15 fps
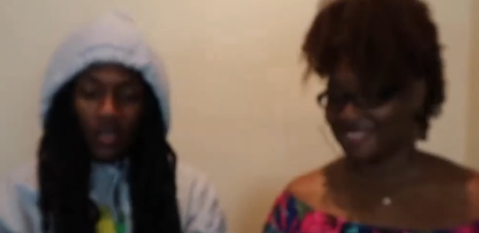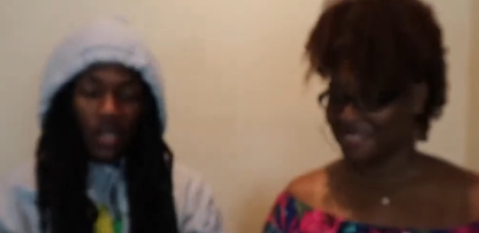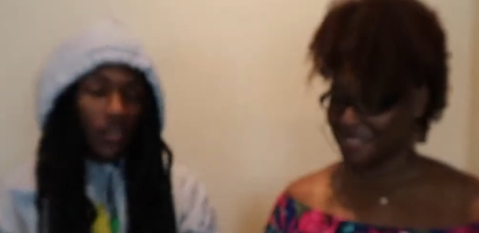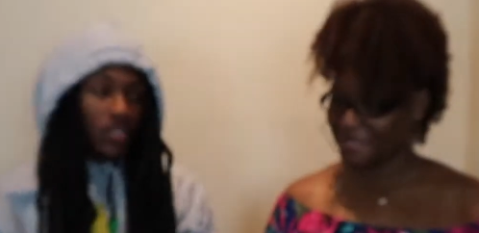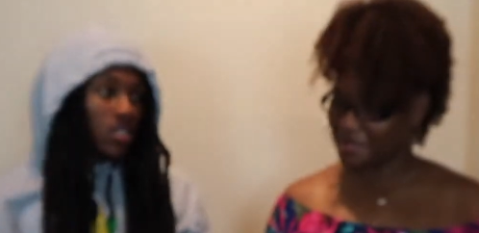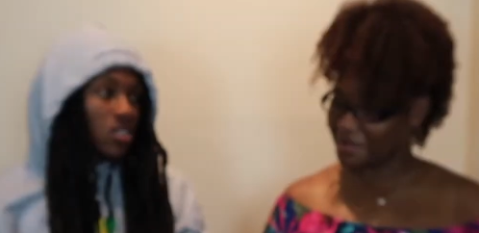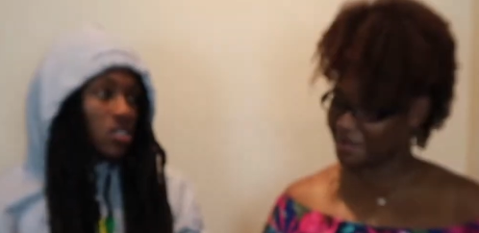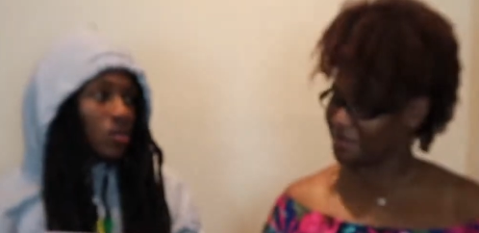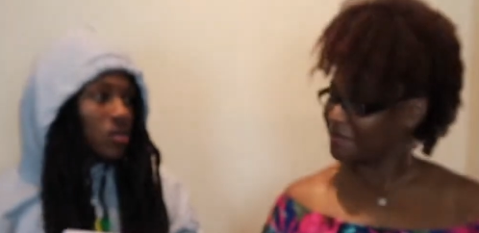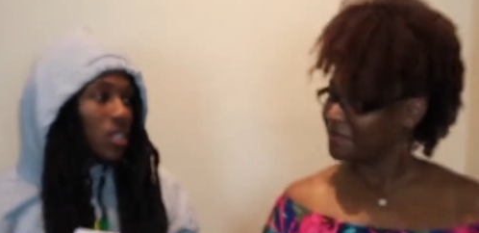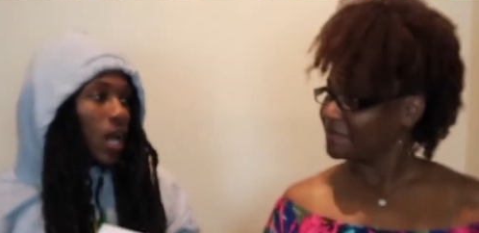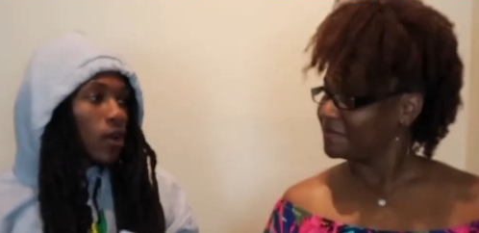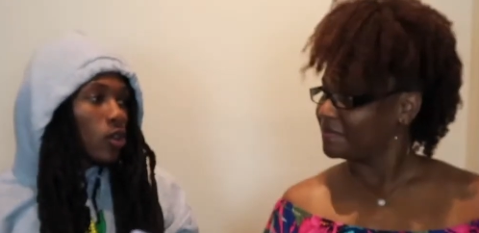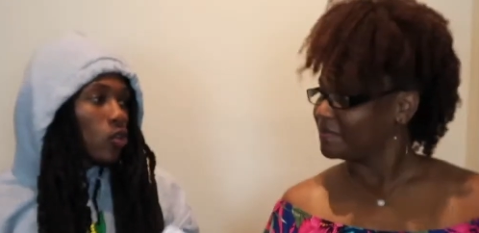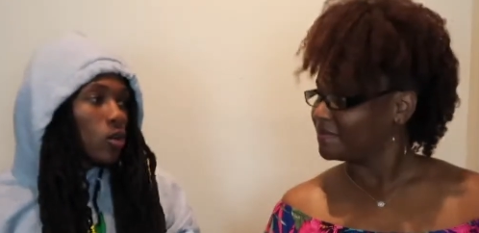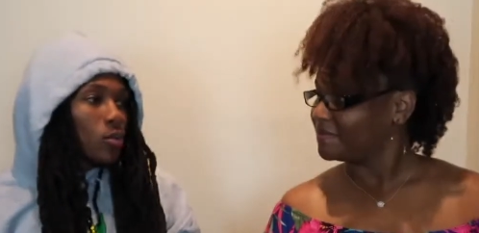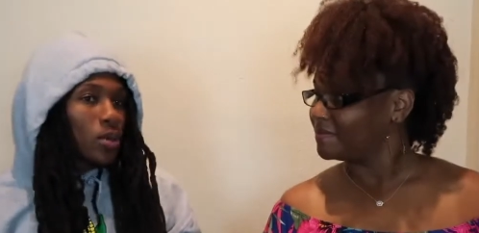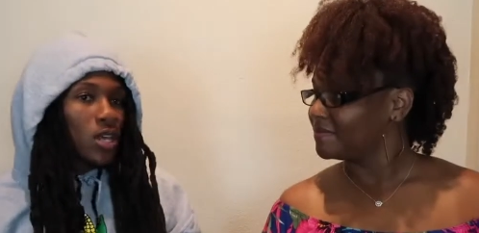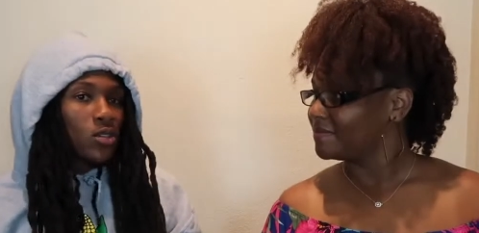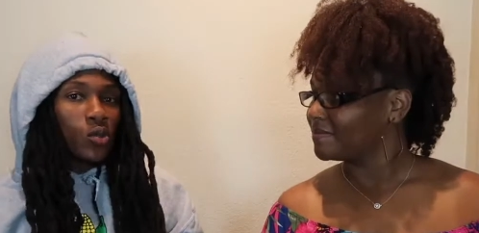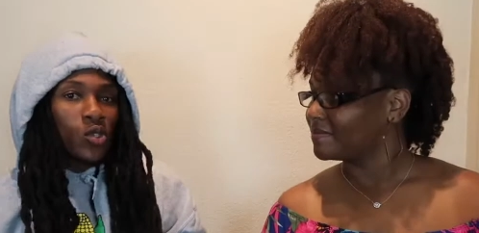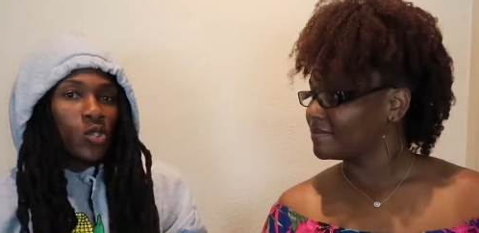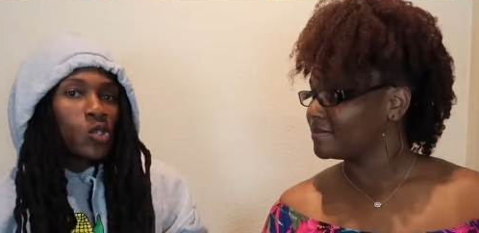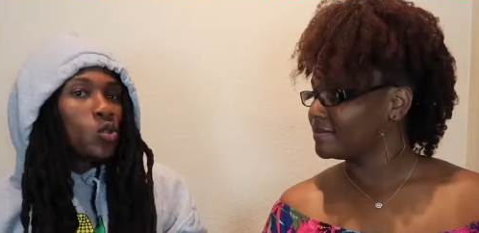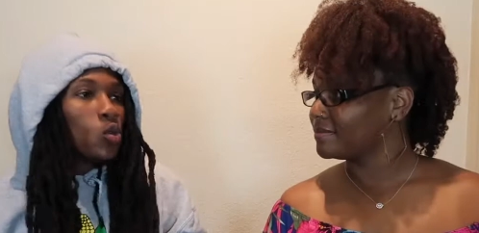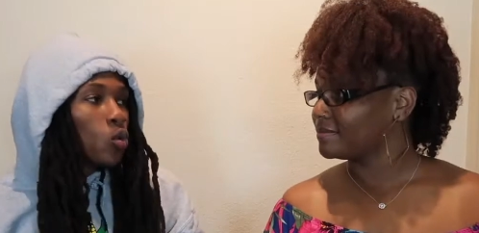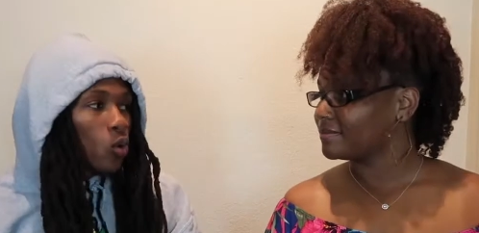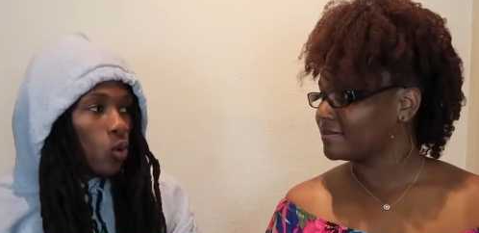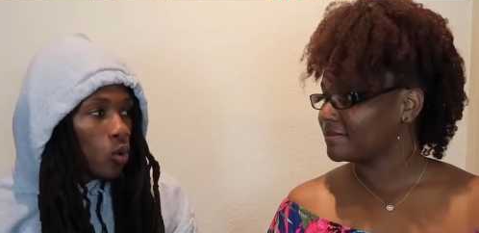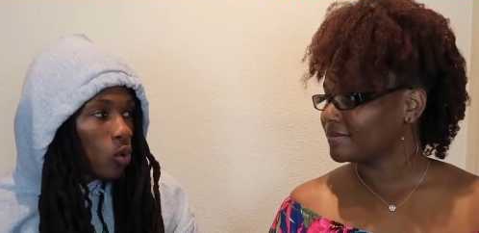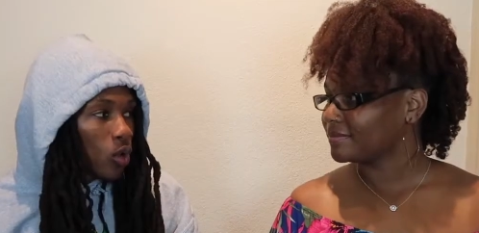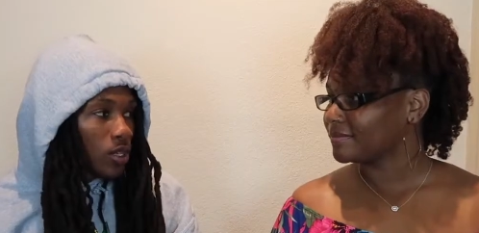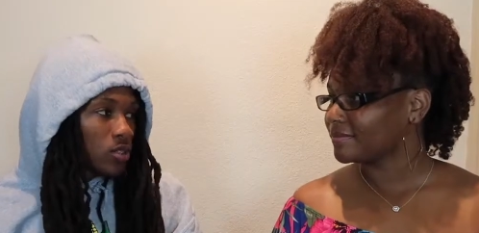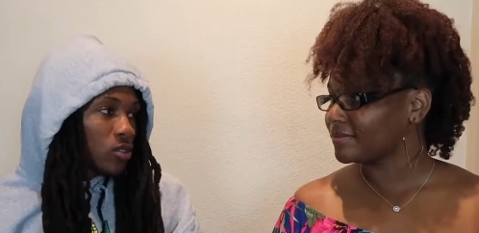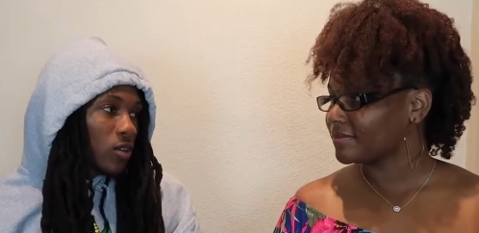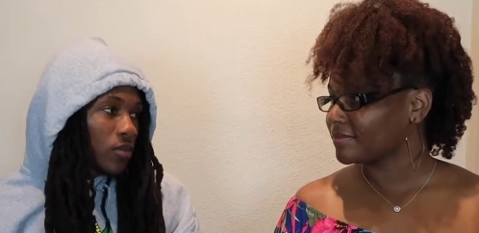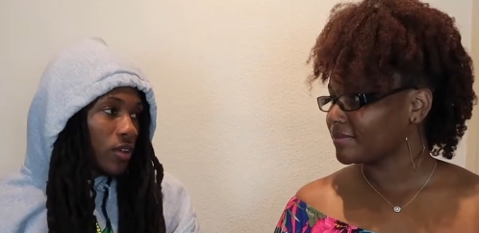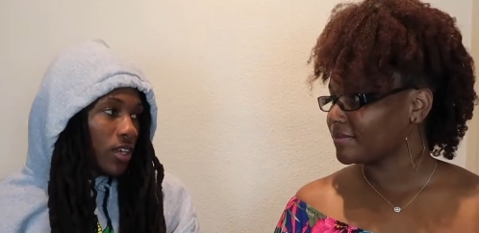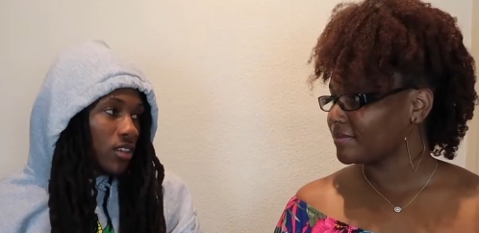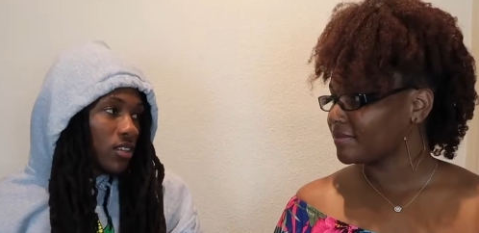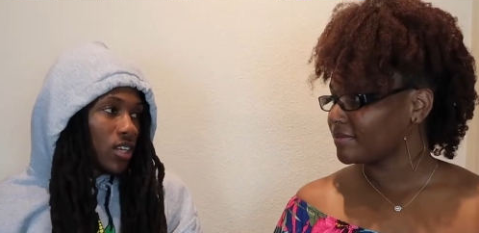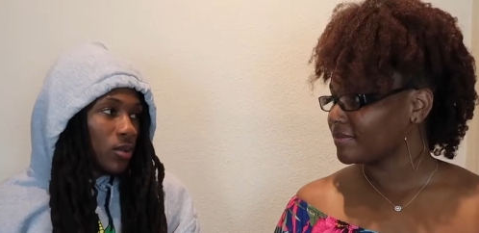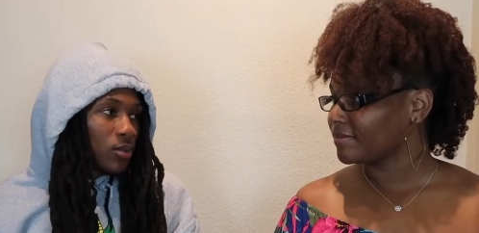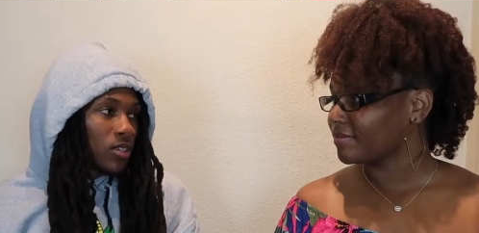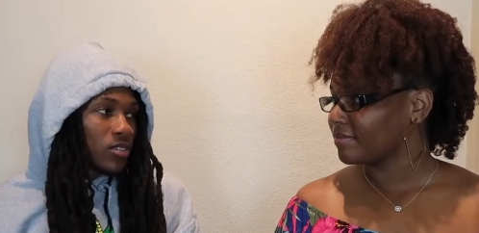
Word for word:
Speaker 1: You always see some dark blue place or snow and stuff like you know what I